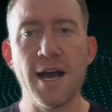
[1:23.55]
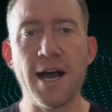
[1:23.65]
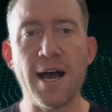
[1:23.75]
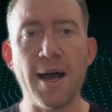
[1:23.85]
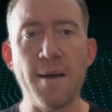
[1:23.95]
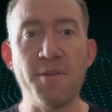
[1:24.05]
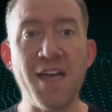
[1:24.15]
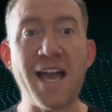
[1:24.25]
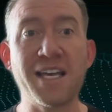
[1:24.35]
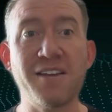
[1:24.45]
uh, but
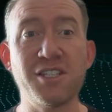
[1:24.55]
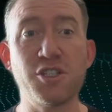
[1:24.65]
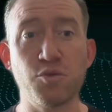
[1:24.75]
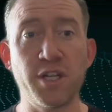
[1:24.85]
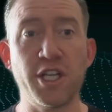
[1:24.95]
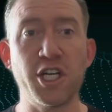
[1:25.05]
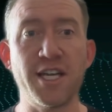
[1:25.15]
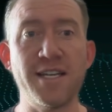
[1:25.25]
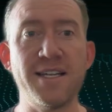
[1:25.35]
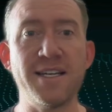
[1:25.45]
that gives us a really good
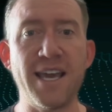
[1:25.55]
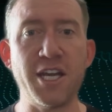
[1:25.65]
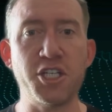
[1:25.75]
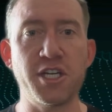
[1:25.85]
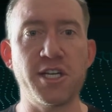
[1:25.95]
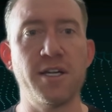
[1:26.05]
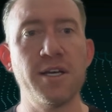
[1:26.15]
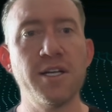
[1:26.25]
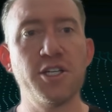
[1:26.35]
indication